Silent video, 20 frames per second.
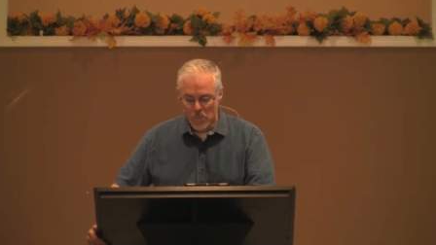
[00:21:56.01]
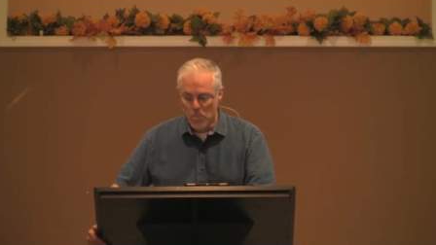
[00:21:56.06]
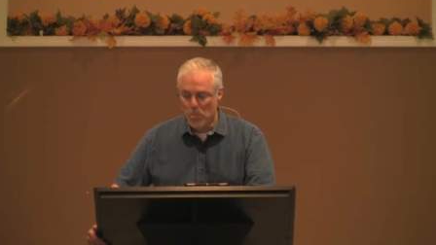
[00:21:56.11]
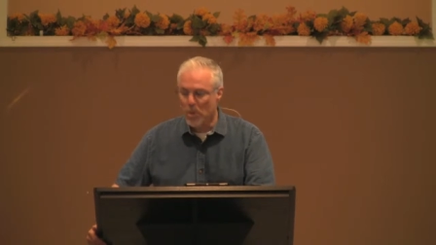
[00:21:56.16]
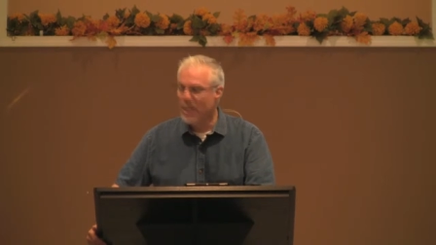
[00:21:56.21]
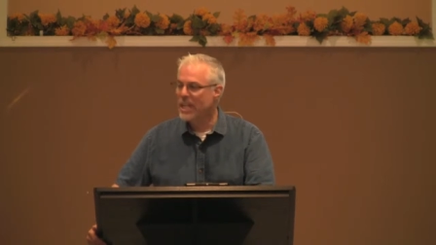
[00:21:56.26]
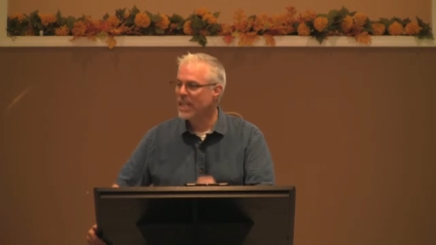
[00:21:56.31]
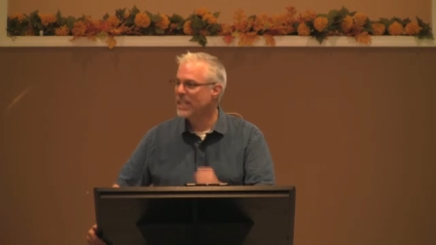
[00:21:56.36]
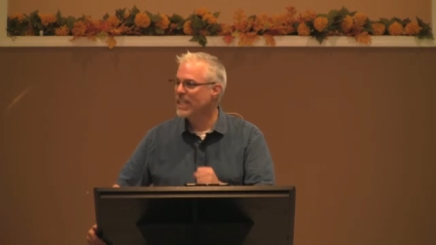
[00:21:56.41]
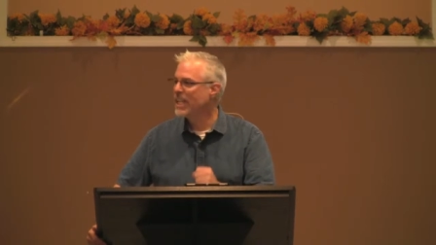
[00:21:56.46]

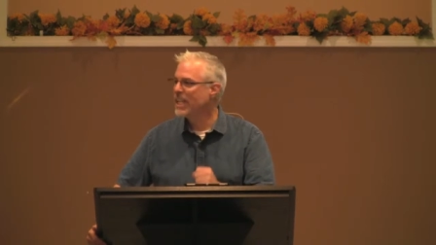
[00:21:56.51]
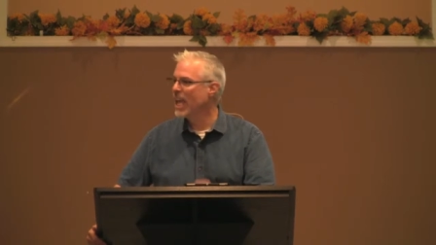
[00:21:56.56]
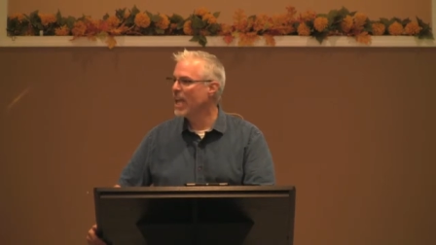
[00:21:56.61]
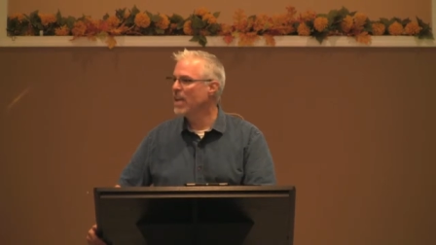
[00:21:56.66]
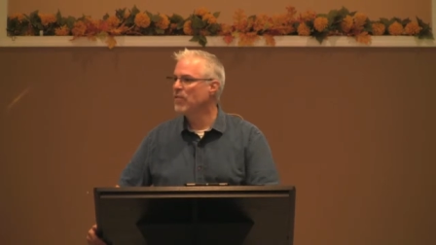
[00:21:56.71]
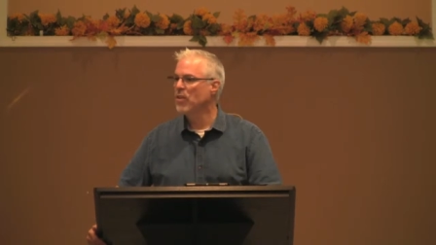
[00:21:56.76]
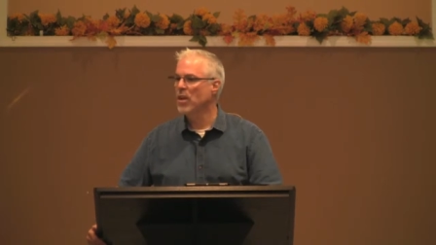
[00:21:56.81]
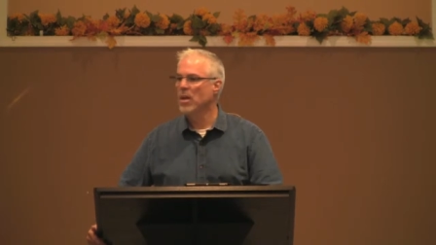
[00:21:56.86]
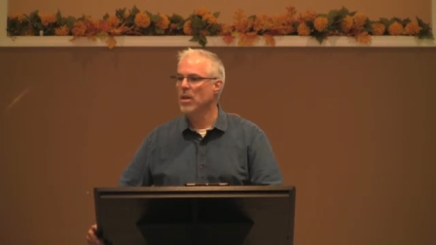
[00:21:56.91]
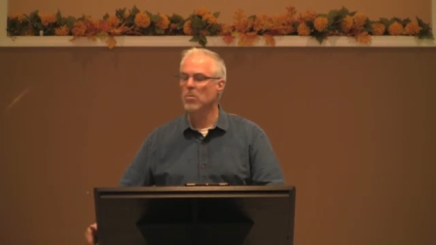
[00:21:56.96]
but it
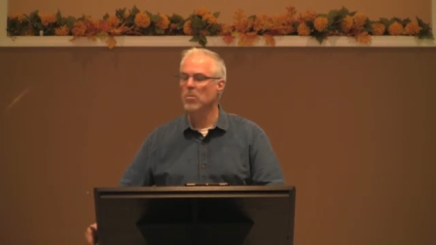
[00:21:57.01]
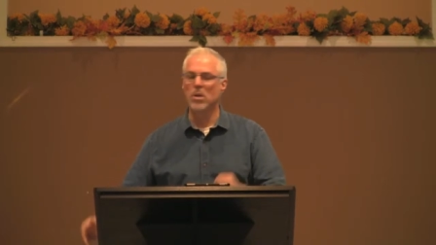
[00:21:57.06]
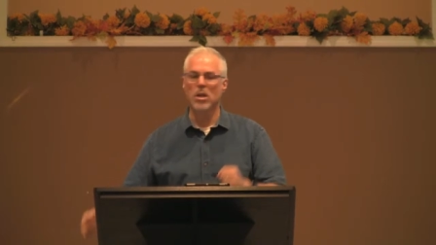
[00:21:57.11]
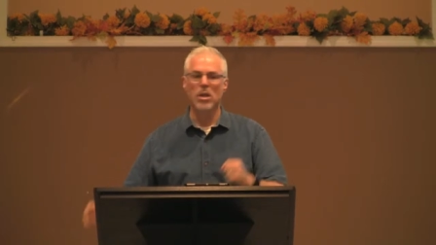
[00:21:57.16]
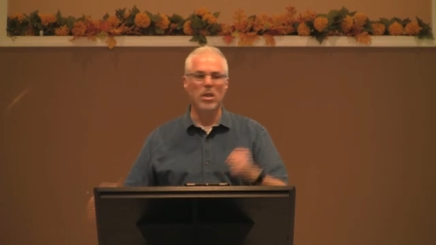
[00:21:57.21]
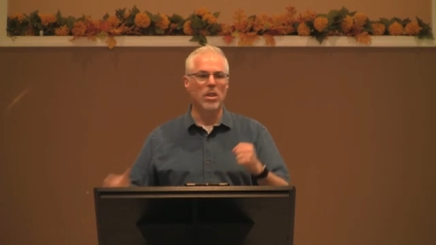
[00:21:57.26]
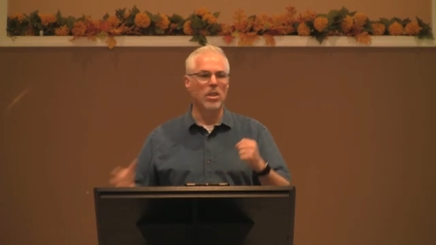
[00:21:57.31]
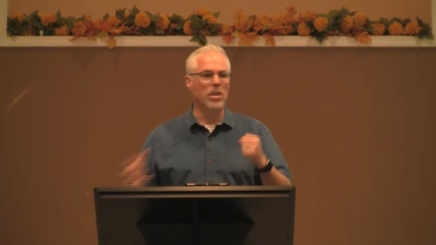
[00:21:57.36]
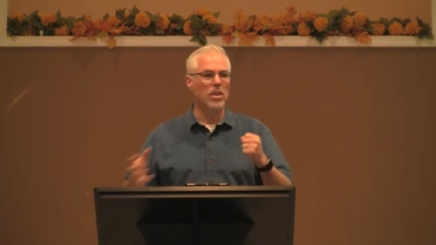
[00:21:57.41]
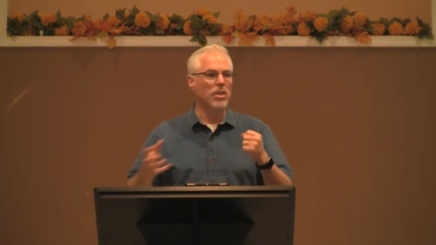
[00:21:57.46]
gave him
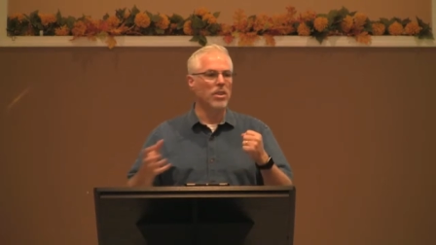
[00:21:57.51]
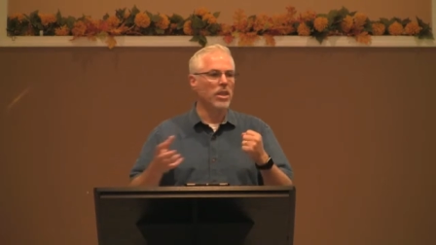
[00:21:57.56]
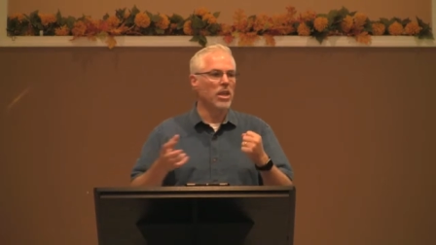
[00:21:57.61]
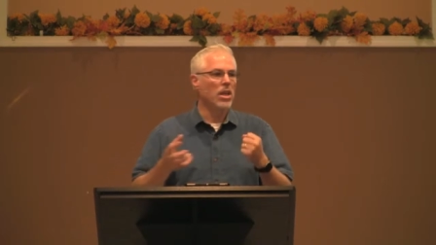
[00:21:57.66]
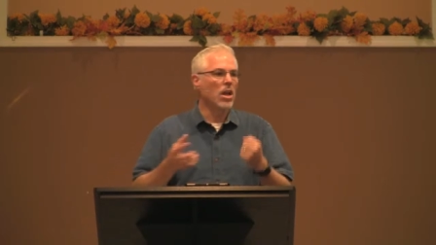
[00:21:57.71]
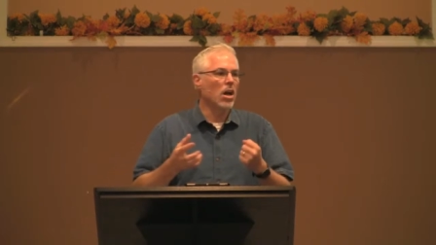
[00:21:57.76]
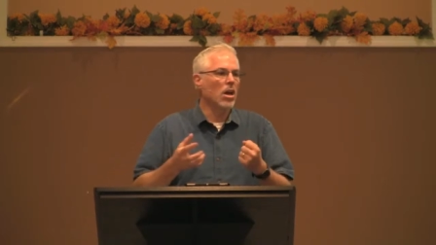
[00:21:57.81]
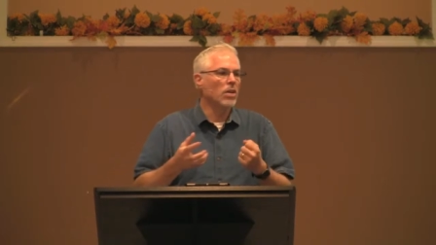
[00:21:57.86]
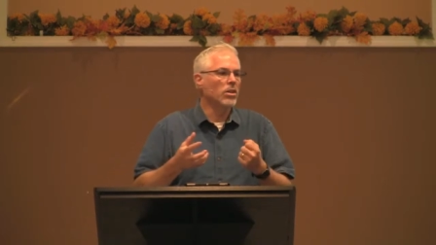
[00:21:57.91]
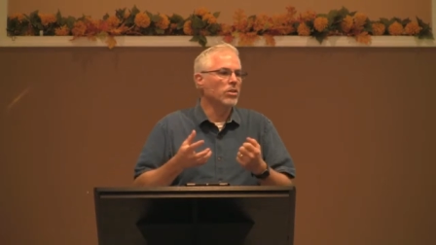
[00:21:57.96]

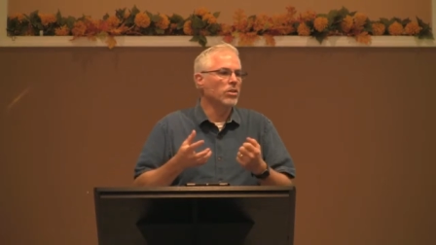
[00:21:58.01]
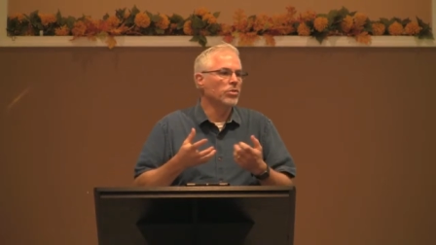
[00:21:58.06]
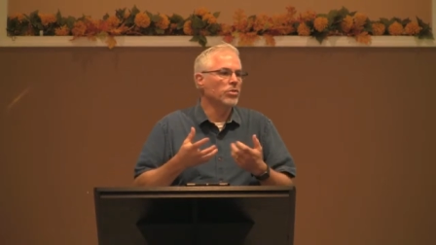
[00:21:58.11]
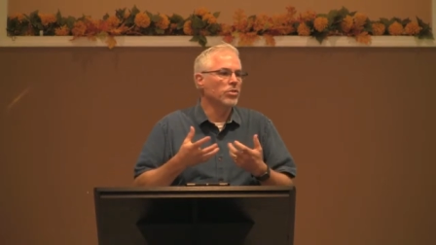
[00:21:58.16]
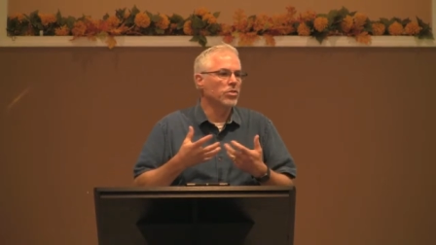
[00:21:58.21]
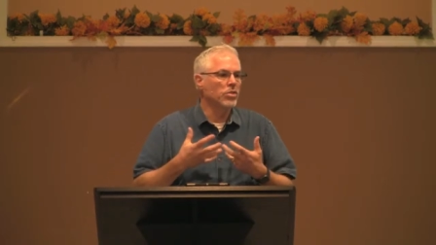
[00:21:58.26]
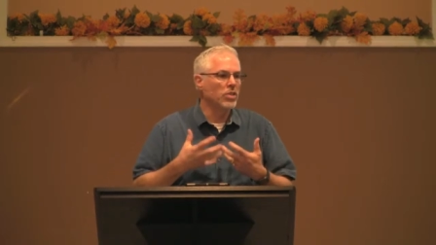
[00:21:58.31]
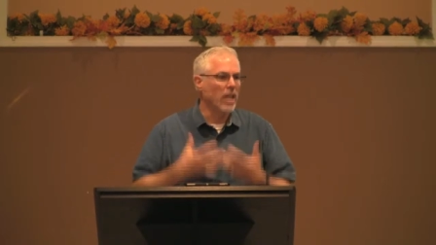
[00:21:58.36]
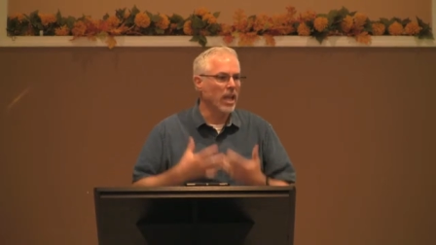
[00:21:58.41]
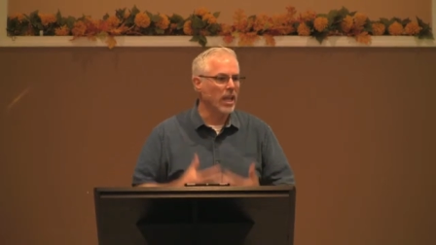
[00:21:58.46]
the
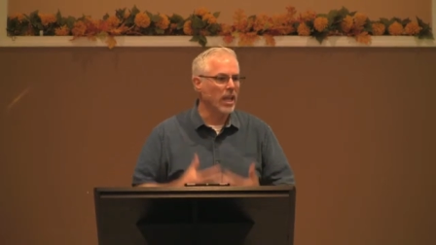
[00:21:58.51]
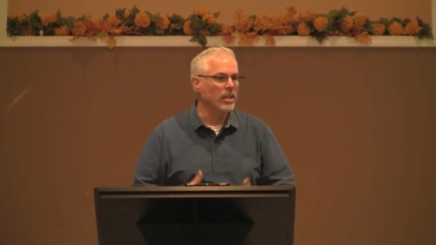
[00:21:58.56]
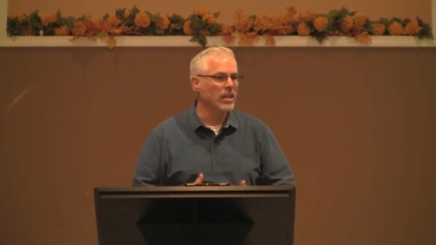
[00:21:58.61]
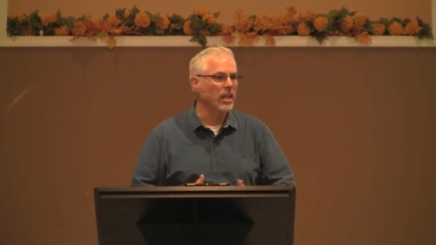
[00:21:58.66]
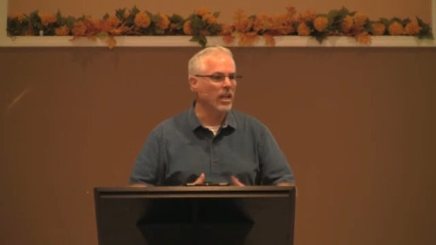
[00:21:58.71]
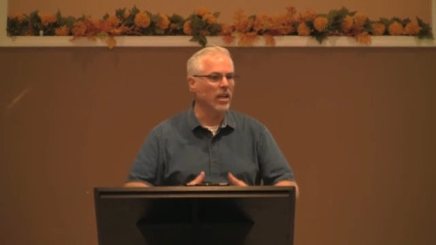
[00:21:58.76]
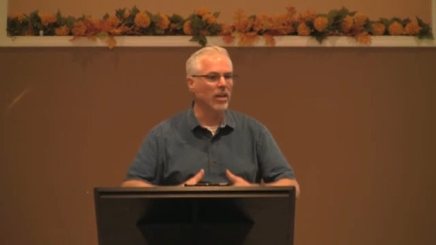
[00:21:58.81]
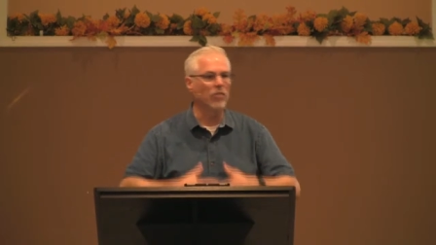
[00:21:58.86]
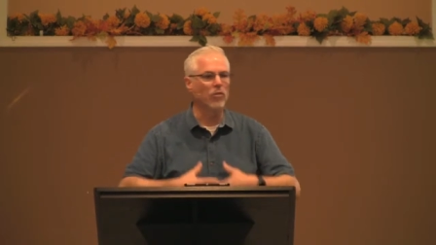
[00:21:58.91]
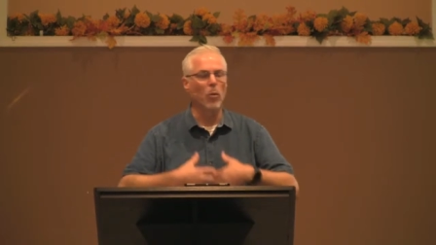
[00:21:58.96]

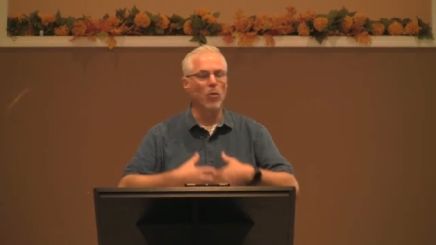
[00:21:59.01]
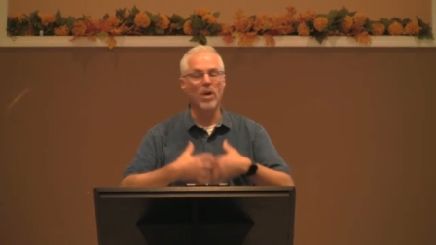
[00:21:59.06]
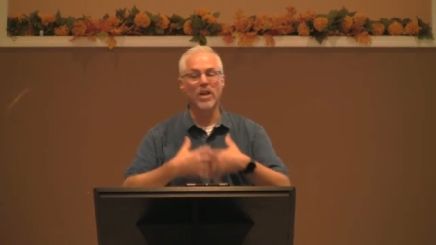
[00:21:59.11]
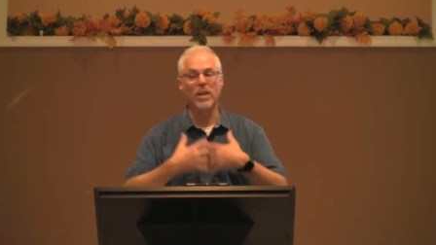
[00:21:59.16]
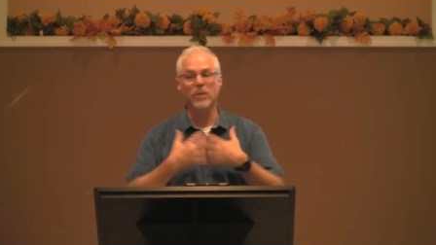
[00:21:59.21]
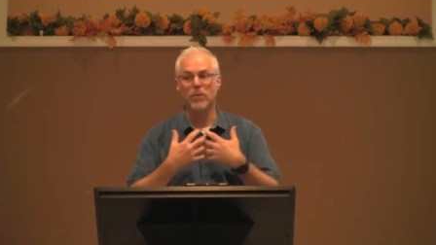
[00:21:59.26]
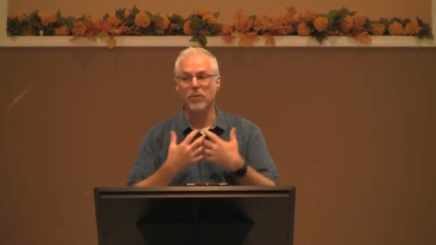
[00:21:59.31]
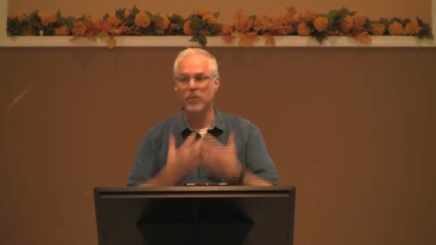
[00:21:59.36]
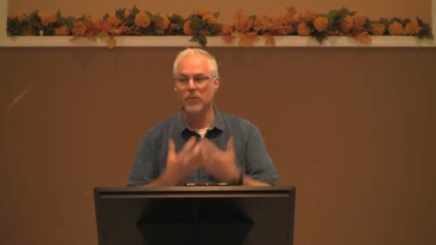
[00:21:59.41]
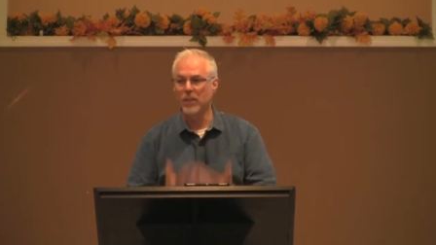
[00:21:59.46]
understanding of what
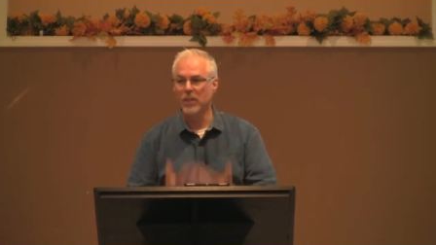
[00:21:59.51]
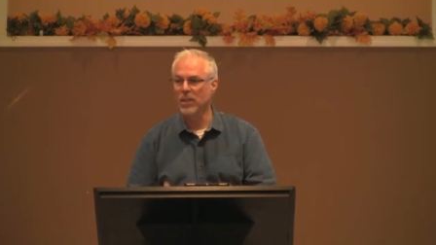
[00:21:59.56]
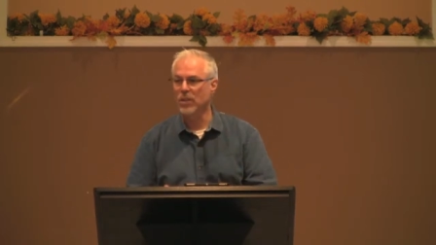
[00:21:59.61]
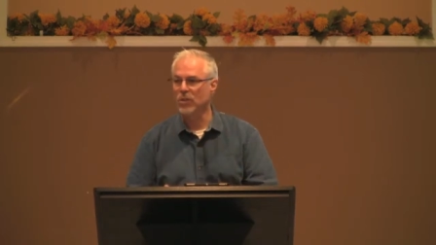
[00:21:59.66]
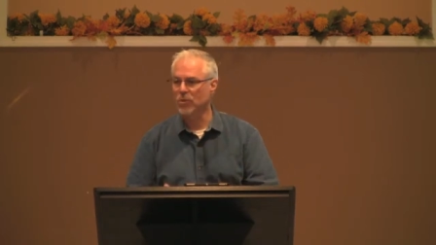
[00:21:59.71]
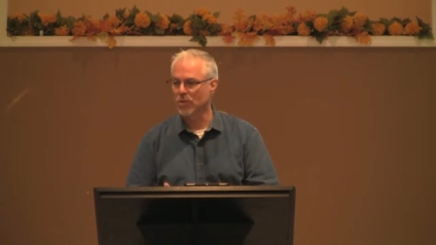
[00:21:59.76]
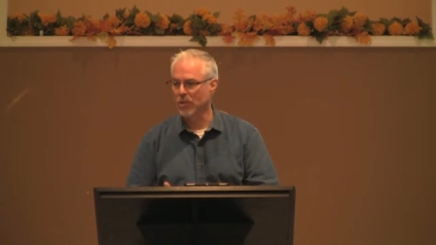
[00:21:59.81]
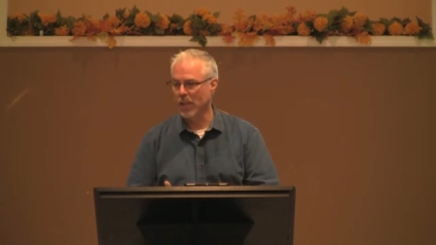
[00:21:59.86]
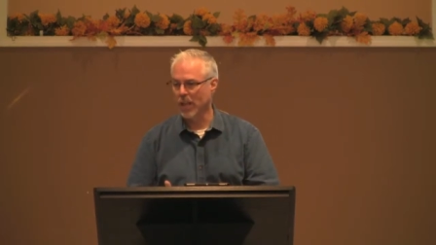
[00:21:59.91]
it feels